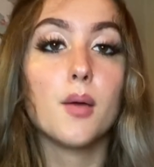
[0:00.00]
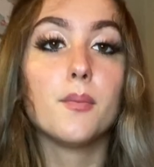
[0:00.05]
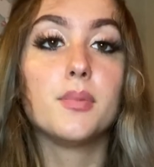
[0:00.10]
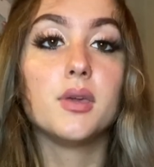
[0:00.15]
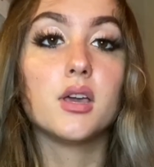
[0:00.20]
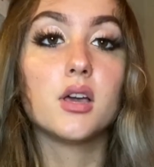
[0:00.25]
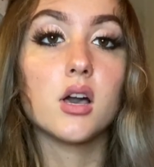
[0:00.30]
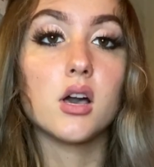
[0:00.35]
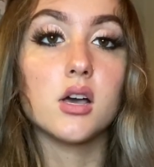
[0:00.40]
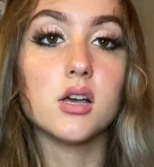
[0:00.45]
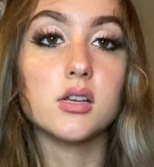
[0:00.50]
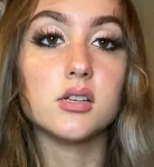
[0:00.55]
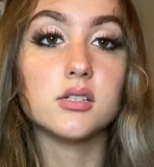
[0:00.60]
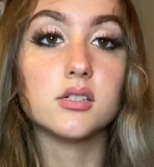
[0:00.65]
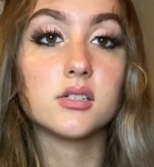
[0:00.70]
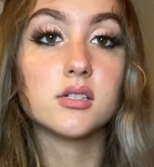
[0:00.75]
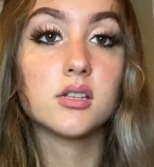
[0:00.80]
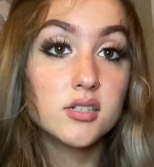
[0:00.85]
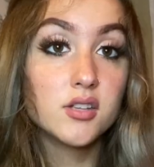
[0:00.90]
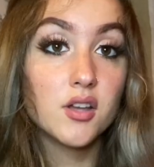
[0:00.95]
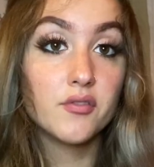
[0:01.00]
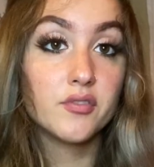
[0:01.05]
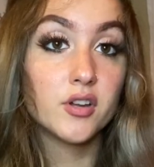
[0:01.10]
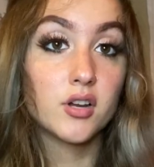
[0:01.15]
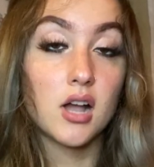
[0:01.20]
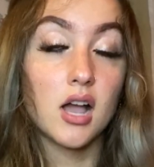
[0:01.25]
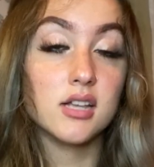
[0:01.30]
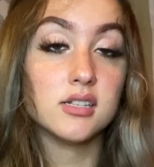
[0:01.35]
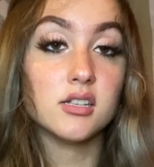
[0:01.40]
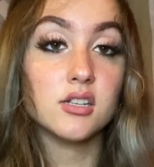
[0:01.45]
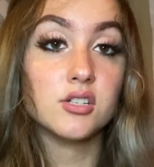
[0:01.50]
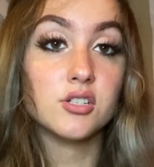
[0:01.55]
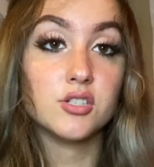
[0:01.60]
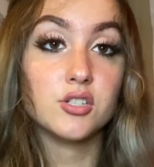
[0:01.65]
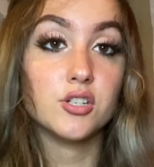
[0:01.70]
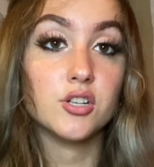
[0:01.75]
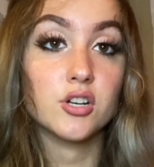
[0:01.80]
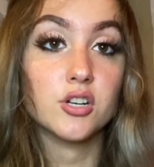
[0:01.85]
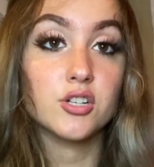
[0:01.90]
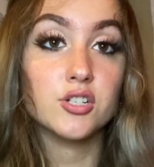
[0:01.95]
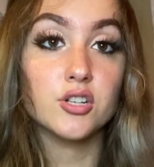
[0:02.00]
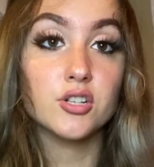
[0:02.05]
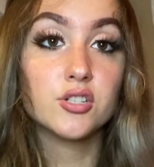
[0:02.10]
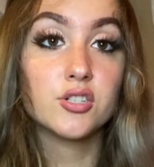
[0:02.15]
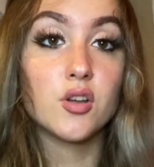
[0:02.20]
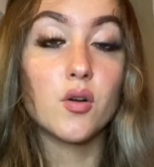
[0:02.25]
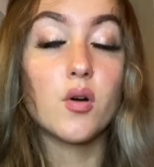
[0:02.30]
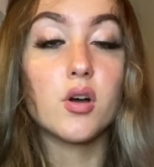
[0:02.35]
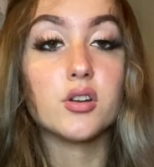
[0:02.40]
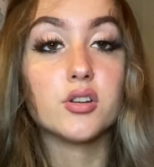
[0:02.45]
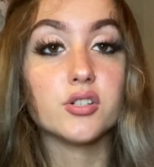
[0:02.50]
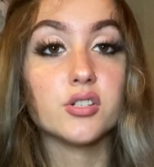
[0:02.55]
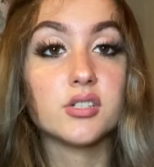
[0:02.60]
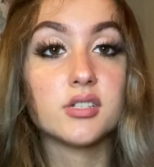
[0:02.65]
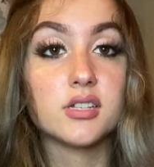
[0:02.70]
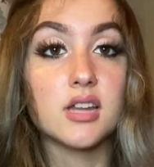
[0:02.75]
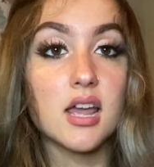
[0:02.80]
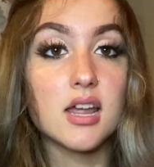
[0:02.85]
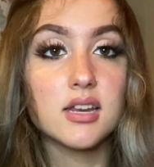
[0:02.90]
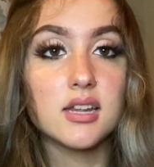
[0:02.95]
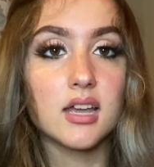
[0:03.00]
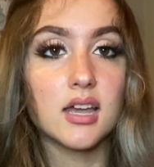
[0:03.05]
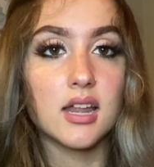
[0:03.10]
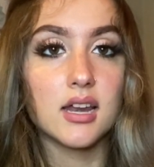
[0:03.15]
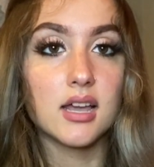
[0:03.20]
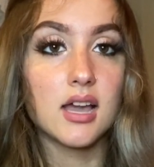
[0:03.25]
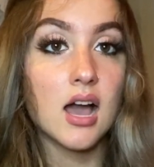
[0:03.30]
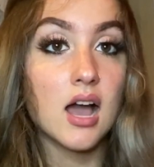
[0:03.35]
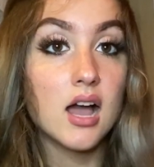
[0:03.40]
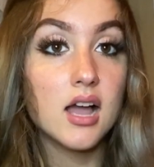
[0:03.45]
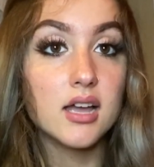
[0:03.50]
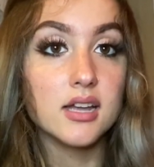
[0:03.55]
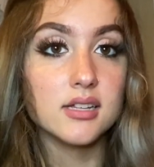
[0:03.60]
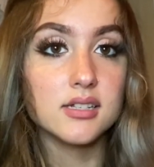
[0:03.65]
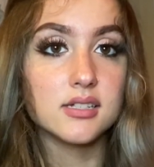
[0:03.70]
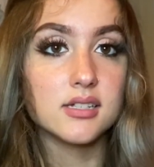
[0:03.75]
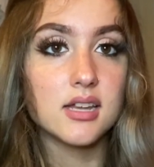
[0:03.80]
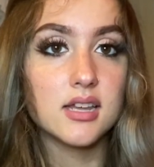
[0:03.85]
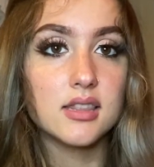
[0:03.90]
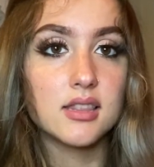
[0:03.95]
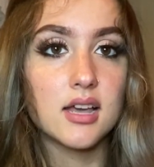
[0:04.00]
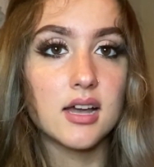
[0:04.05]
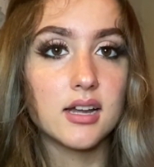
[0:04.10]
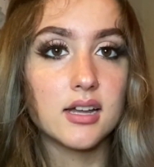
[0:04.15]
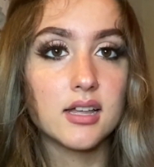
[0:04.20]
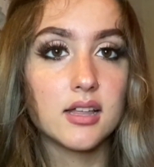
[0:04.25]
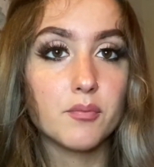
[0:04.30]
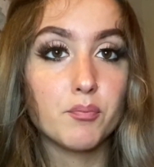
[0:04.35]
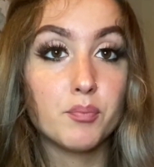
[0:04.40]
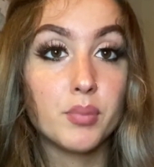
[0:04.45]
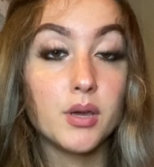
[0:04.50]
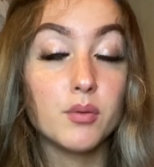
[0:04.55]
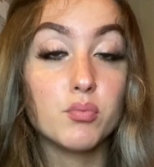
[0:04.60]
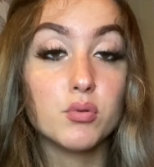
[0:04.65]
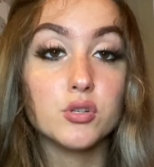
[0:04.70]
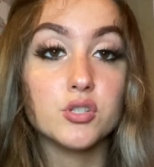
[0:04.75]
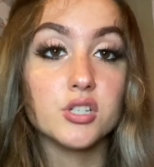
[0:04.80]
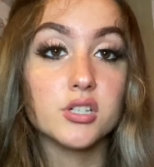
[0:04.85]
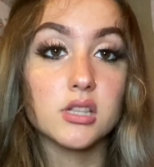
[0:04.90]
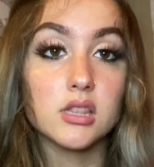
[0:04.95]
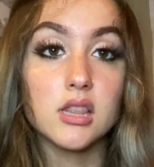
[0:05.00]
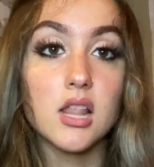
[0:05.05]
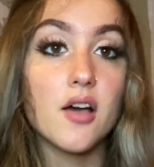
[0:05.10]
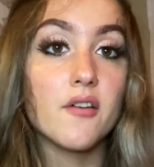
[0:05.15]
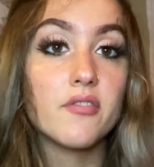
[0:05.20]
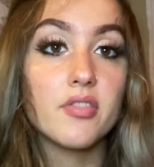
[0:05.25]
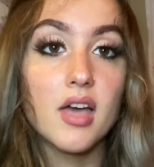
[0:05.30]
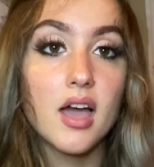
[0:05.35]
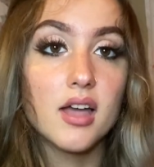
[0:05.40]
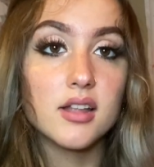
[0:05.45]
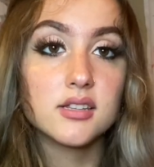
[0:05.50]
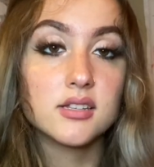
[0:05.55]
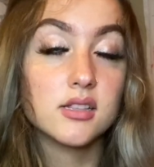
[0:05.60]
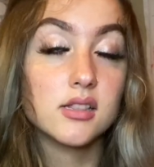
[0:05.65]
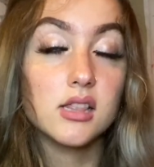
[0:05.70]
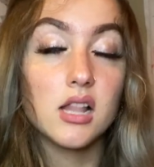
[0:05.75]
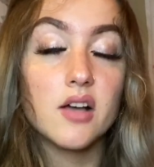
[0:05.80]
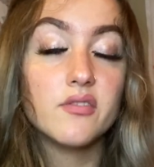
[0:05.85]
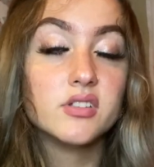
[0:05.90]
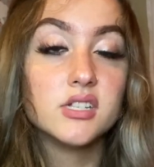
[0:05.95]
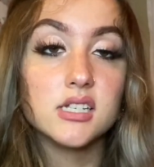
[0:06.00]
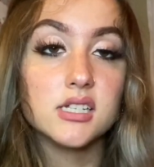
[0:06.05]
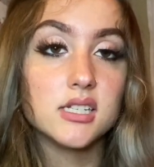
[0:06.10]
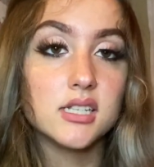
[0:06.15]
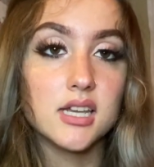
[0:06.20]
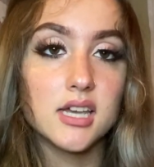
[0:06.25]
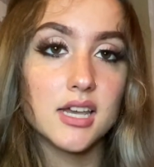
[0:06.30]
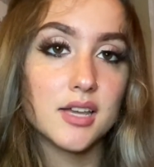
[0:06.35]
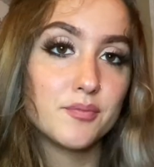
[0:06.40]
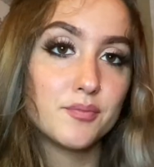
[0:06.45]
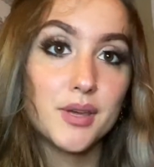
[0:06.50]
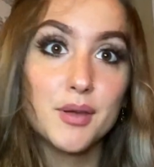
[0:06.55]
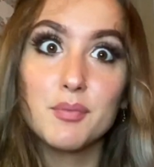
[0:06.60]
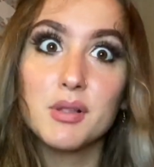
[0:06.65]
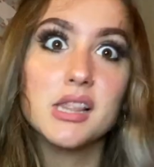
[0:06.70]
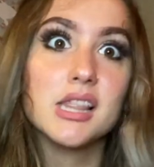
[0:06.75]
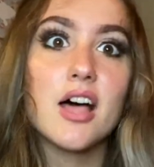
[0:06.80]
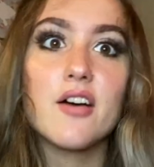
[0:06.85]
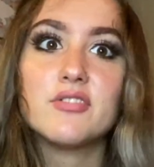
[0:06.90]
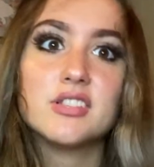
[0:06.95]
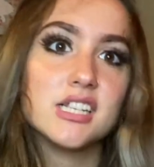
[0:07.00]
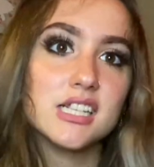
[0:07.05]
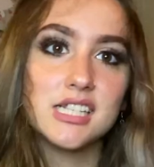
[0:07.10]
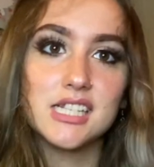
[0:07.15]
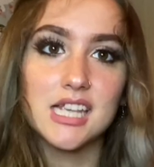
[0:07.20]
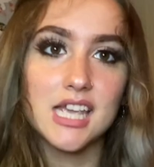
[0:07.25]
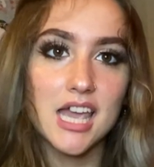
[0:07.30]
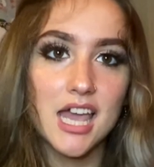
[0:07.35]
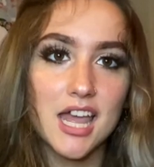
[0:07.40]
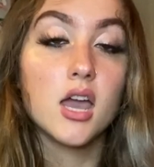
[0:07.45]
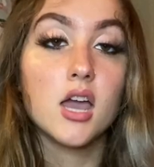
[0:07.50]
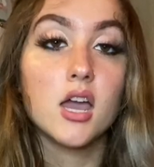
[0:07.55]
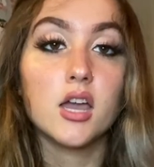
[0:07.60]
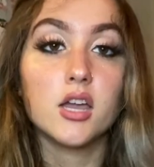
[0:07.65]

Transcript: because of your guys', you're just so understanding and kind, and like people just love that, love to see it. People love to see it.